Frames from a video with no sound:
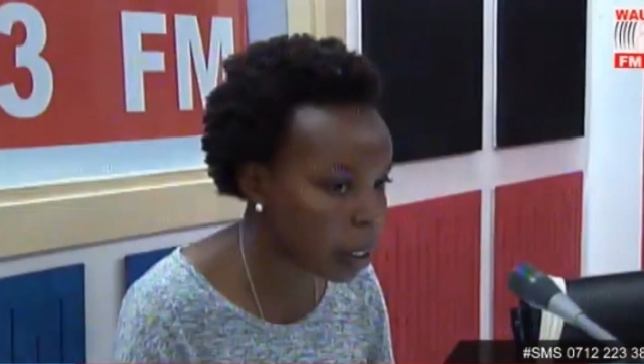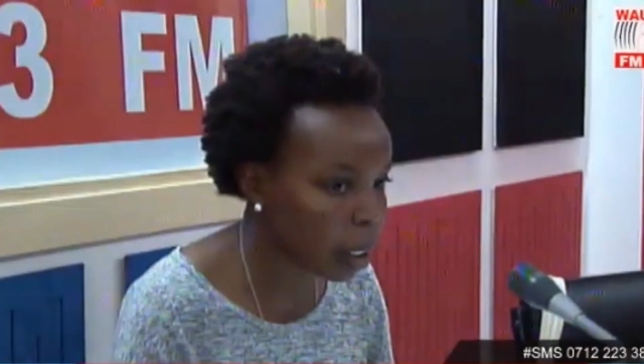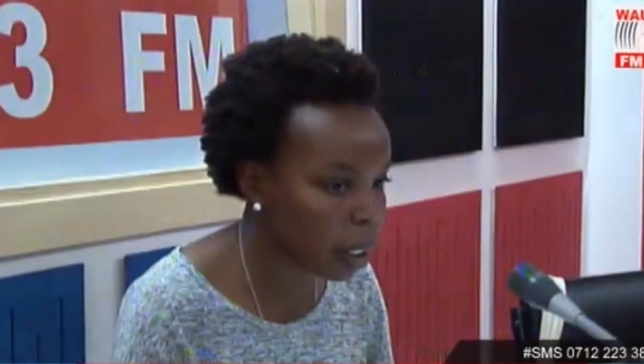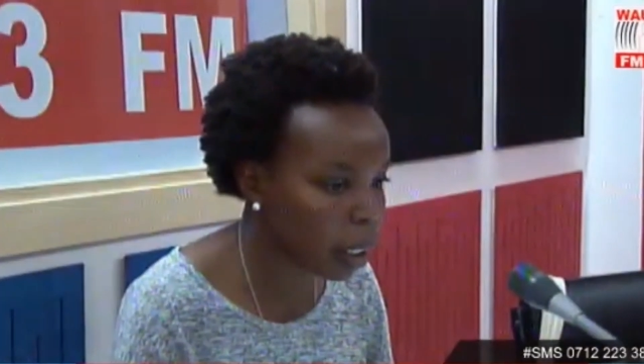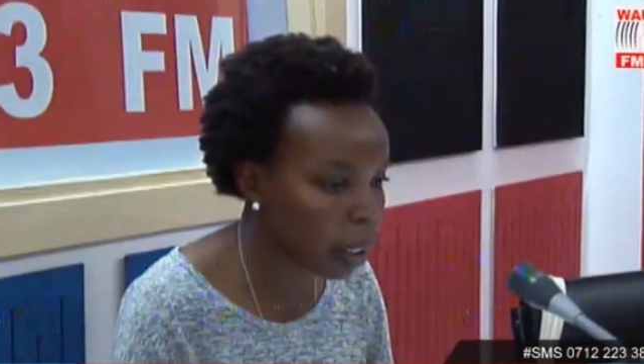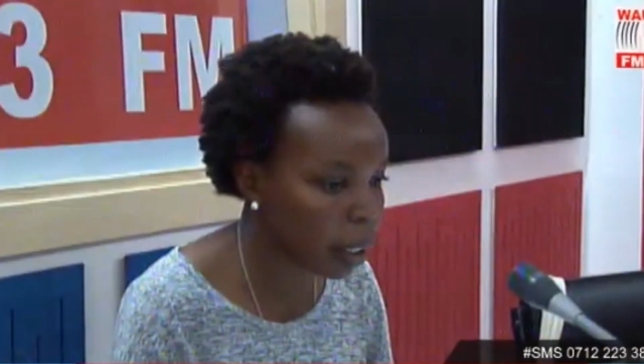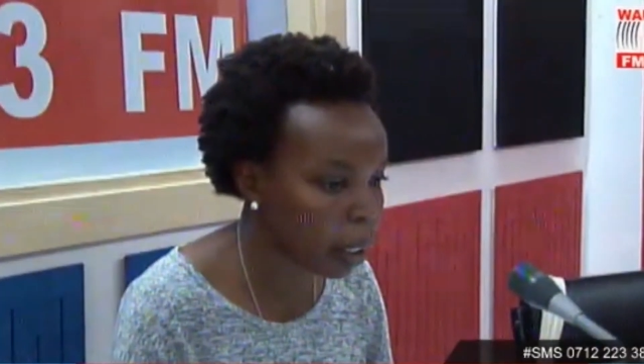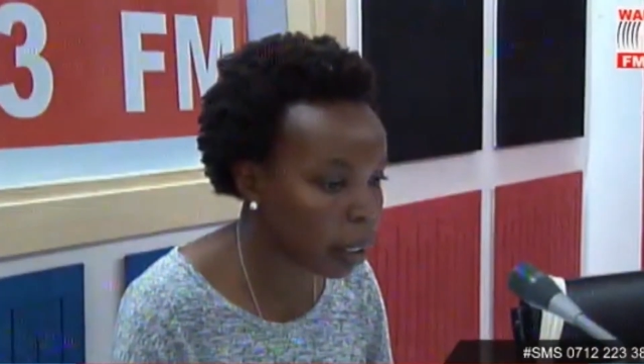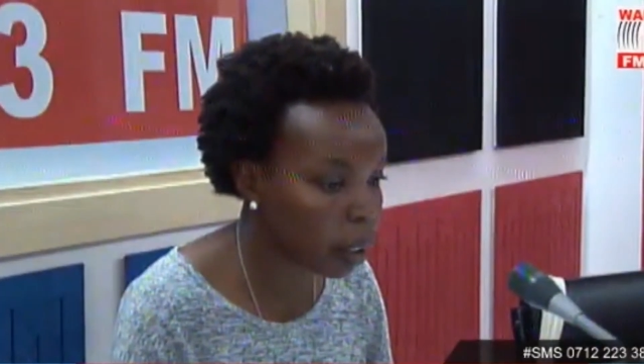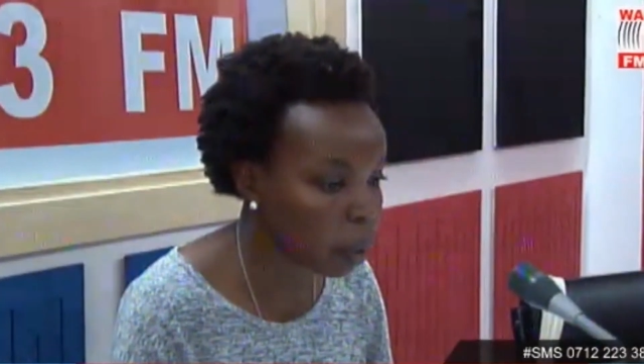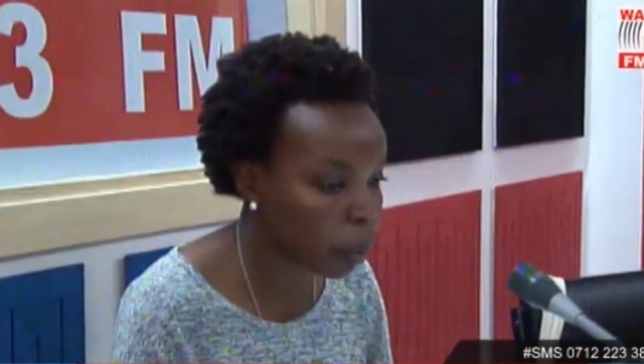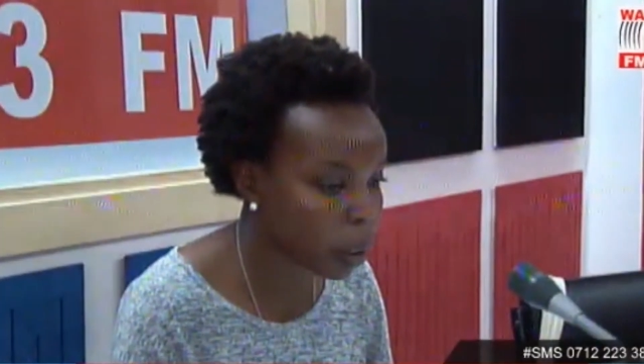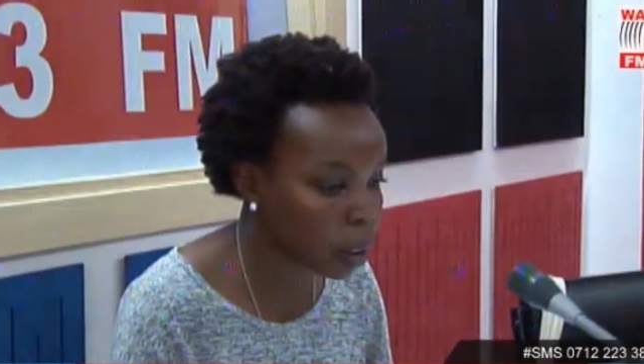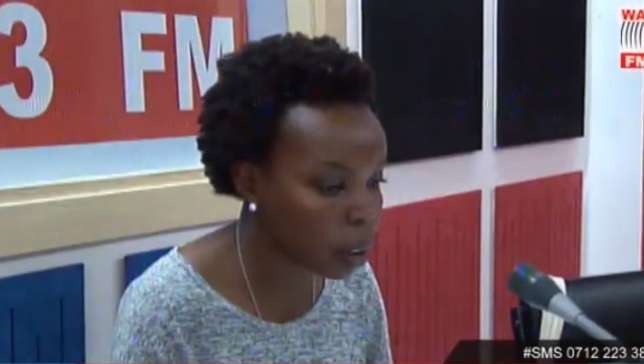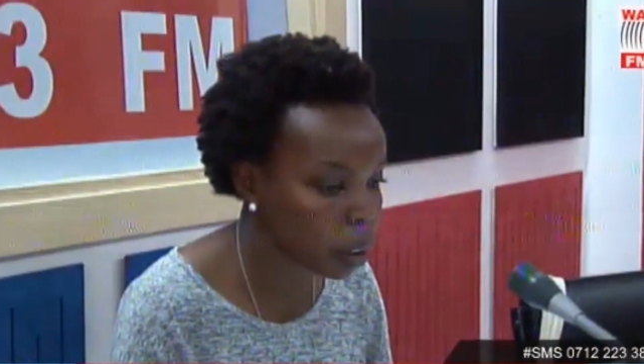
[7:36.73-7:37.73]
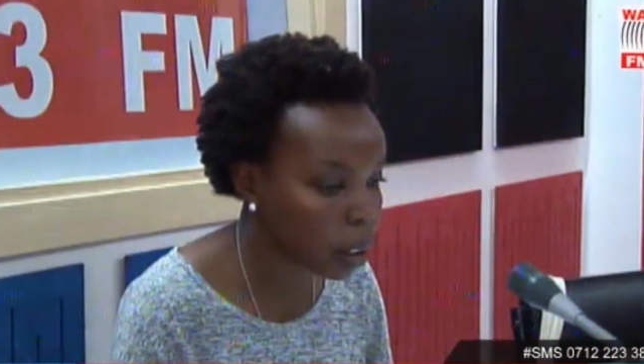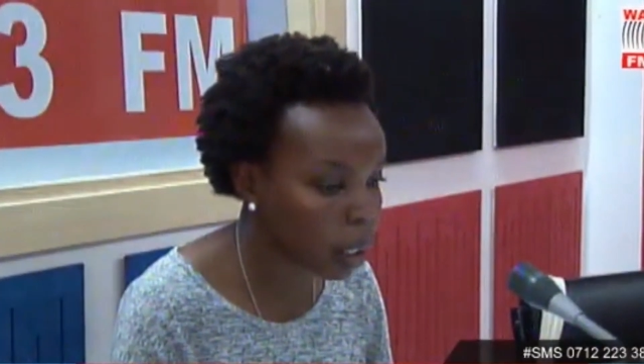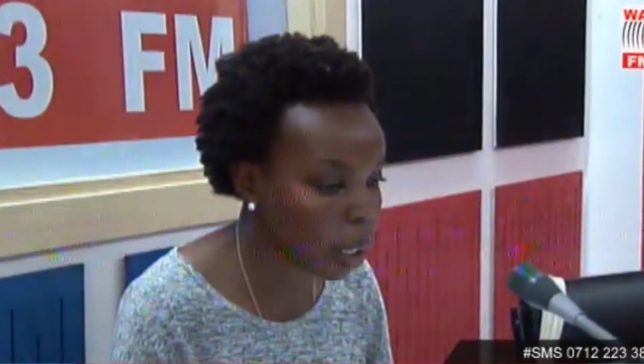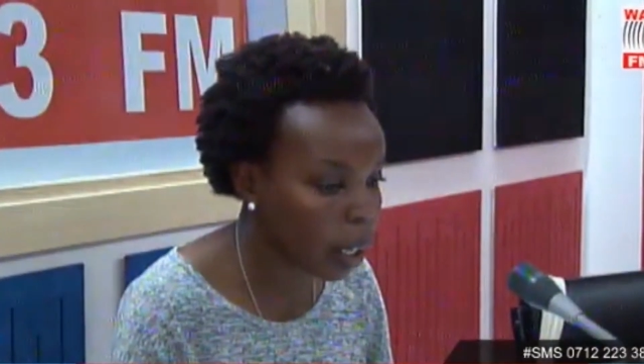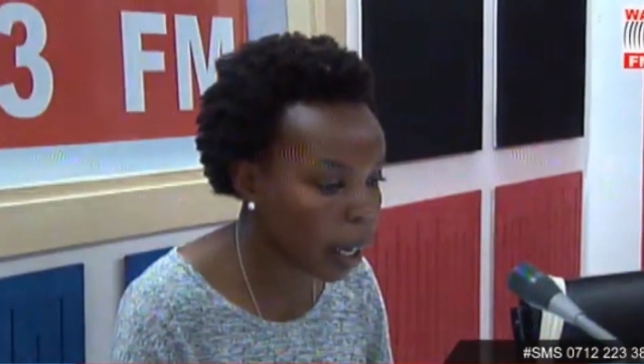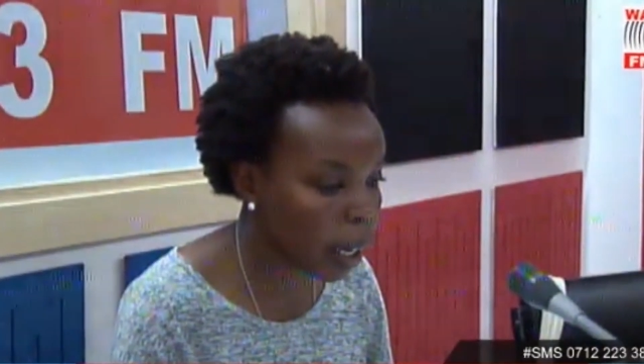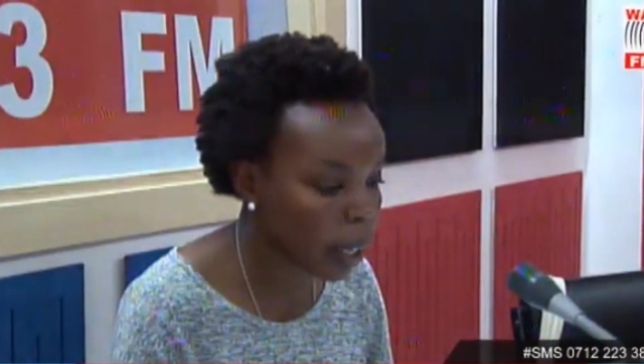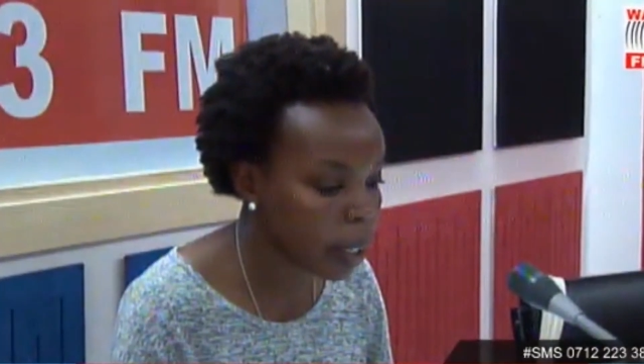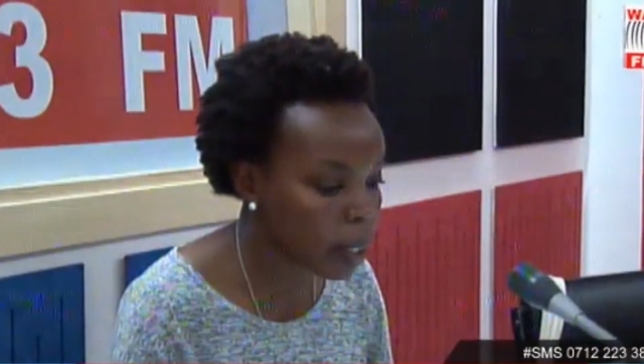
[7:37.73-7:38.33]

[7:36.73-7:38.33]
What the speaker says: a blessed, in that as much